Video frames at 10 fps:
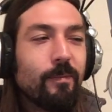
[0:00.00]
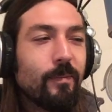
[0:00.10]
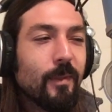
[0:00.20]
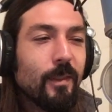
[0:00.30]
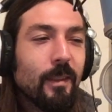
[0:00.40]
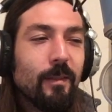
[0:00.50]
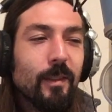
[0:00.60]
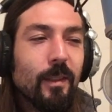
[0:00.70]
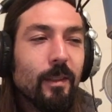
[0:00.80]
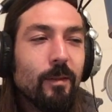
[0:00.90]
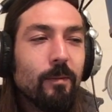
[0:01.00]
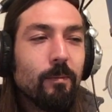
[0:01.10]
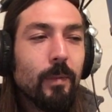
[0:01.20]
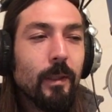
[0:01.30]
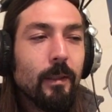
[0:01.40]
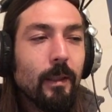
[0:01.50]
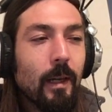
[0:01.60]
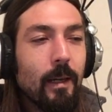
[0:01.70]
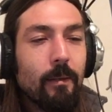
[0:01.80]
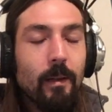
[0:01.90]
You never know. But
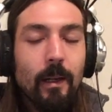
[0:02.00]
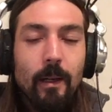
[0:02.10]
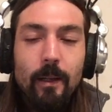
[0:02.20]
I